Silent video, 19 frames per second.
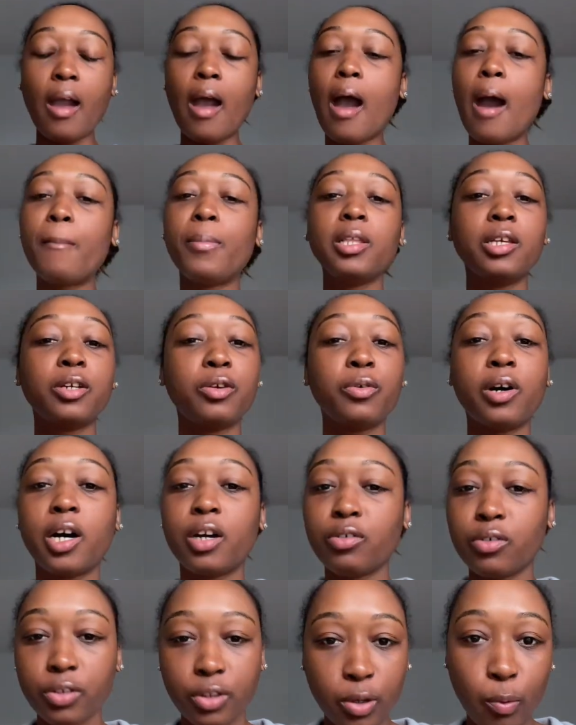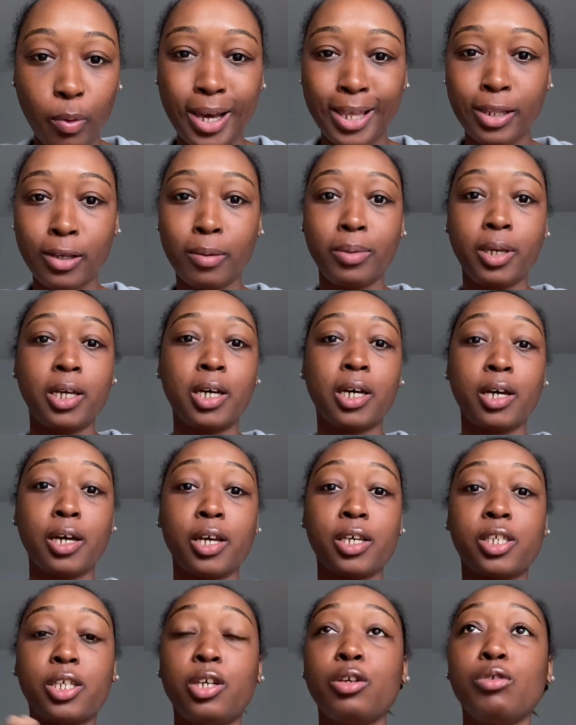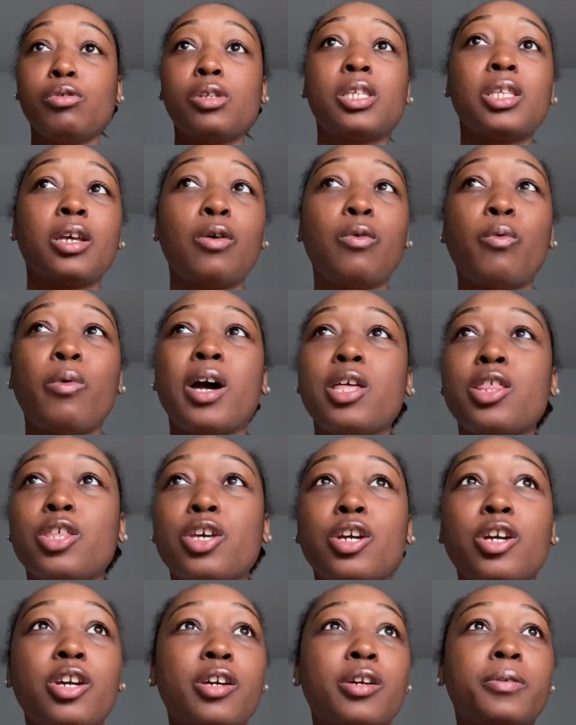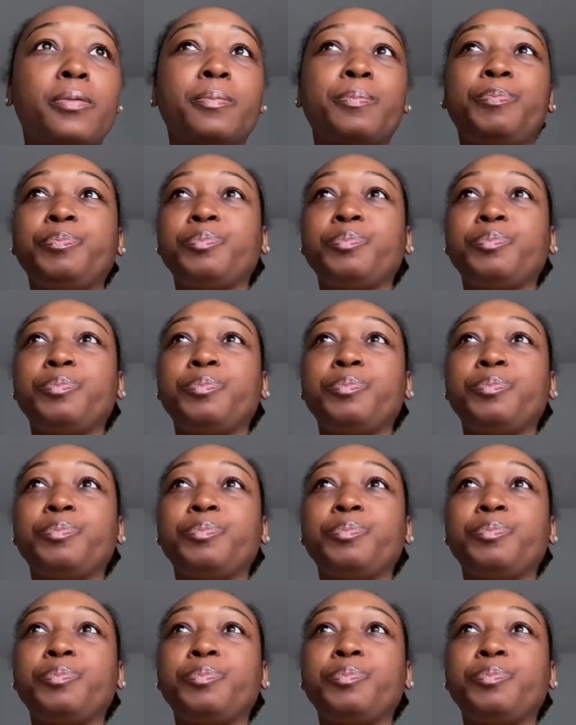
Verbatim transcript: i'm a little under the weather because houston weather